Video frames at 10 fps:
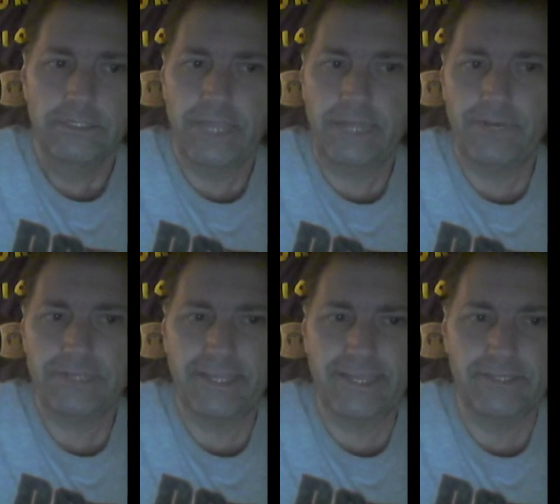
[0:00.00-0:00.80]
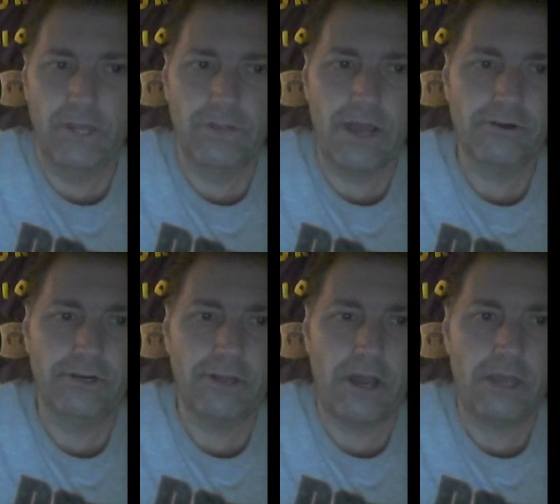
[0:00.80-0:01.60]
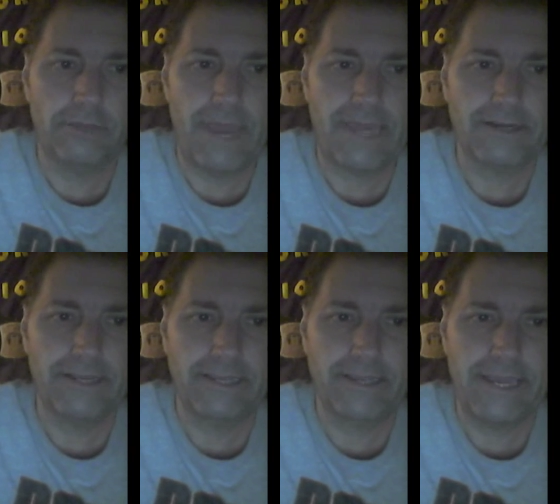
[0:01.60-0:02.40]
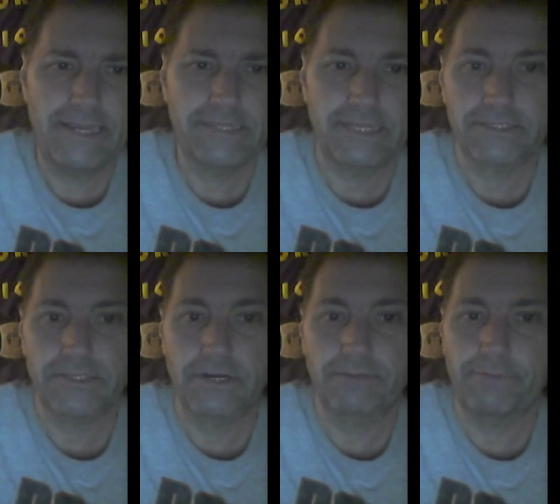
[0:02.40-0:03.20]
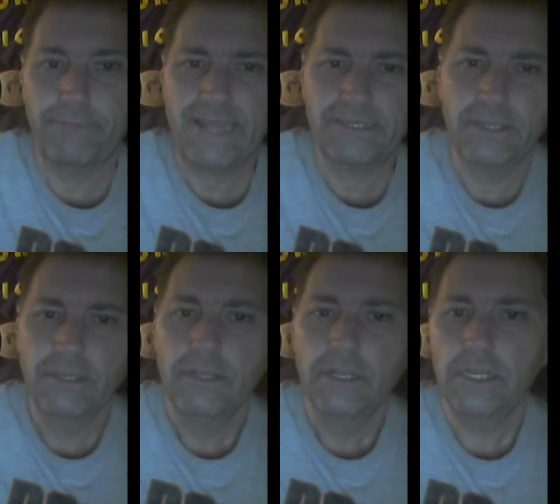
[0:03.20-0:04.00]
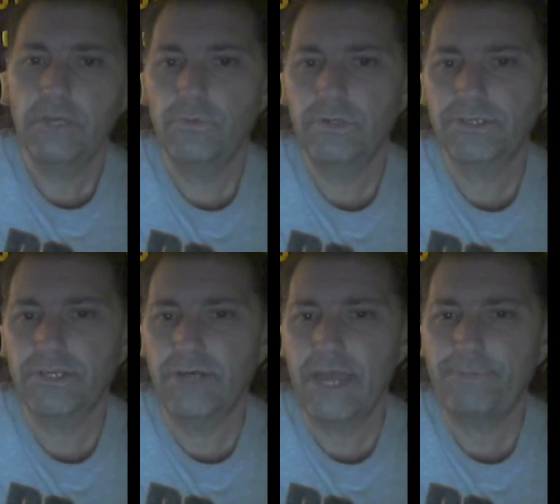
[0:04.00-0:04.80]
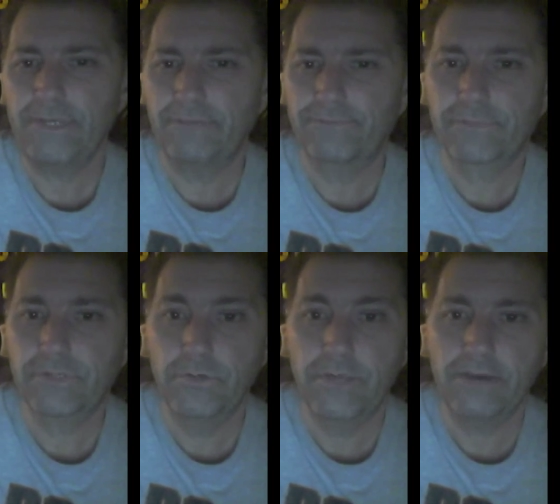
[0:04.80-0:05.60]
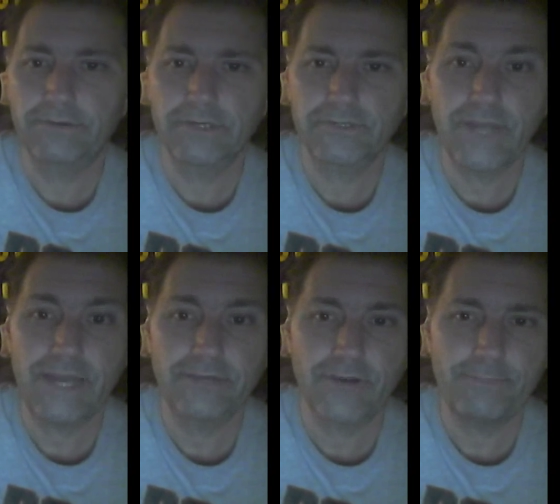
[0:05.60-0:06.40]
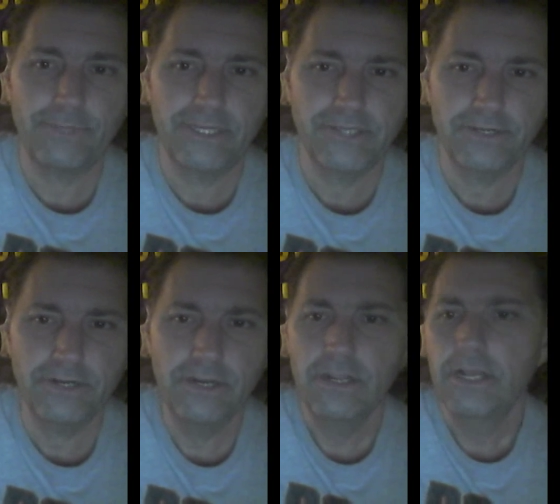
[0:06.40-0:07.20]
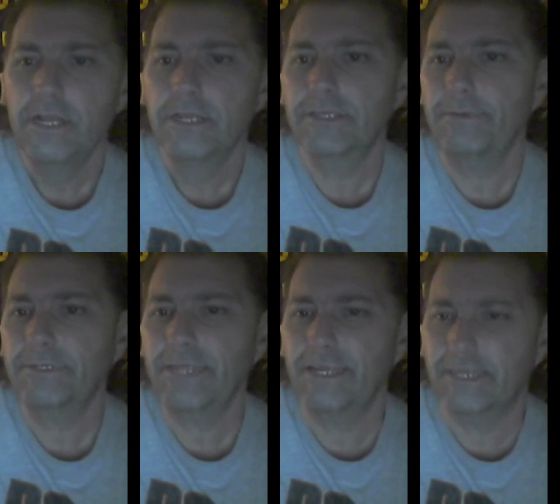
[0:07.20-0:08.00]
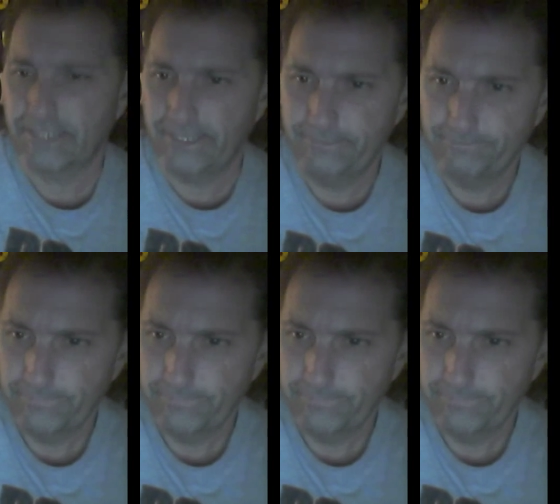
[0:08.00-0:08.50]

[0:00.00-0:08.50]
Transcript: Chain wrestling is no longer automatically engaged at the start of a match it will still happen if two characters try to grapple each other simultaneously.